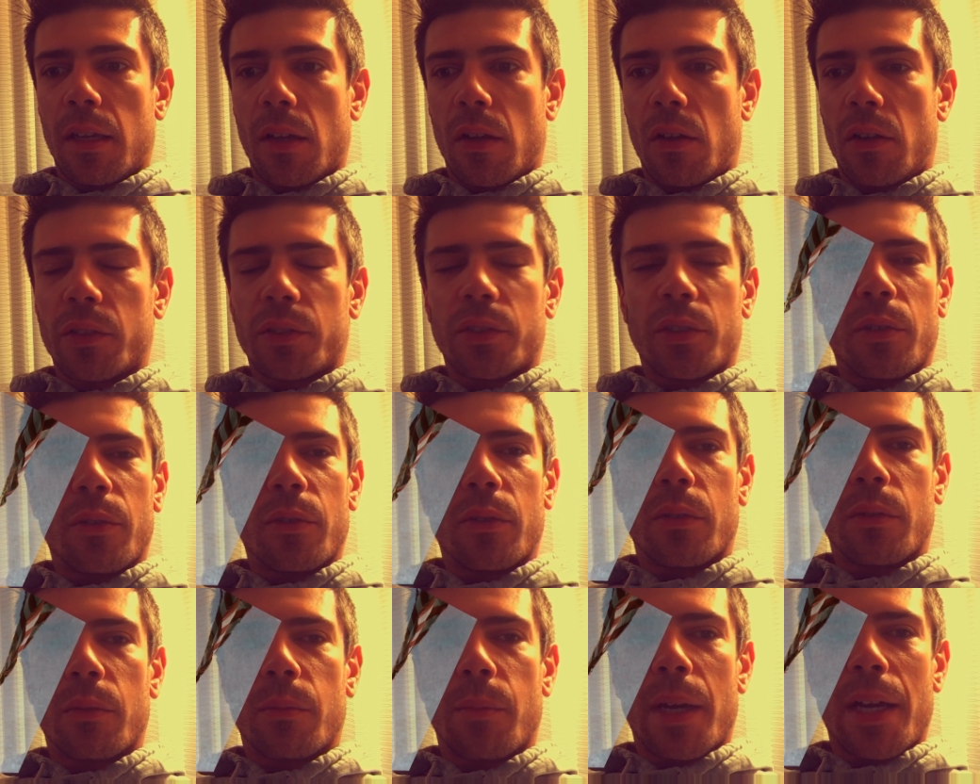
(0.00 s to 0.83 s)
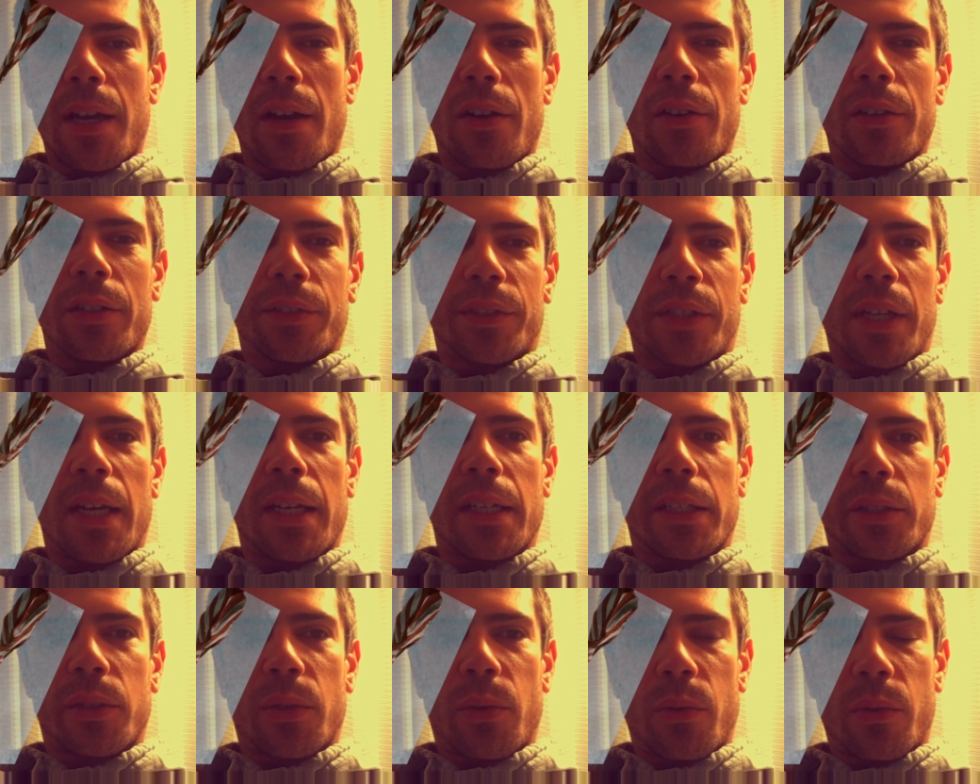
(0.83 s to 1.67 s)
also, my heart is
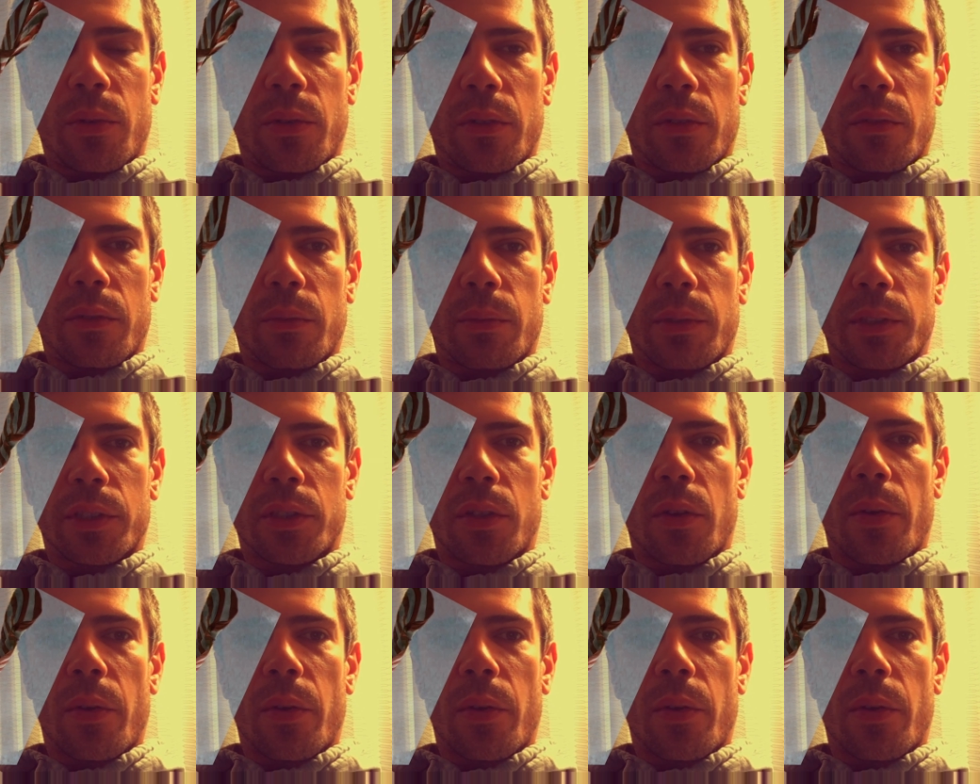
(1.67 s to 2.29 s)
kind of torn over what's